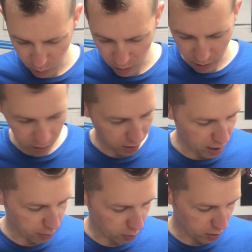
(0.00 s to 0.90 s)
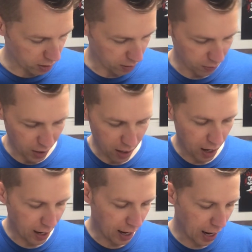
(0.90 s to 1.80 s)
one just stops working. I don't know.
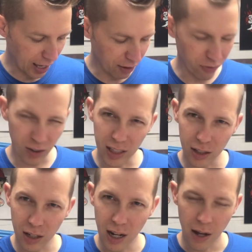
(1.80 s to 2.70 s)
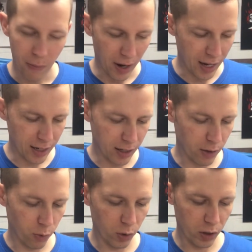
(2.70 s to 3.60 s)
I can get flicker. I can't tell
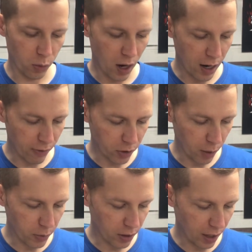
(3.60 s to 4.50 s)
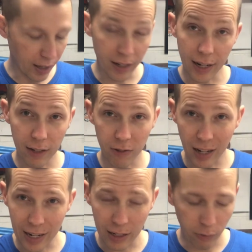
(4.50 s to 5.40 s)
which wire, and I've jumped it like negative to
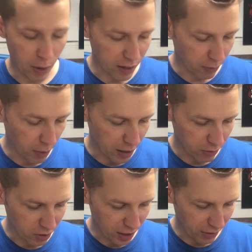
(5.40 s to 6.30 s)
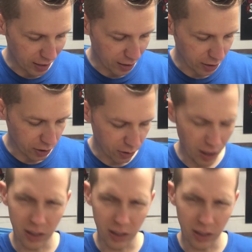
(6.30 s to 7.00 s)
negative, positive to positive, to see if that's the issue. It doesn't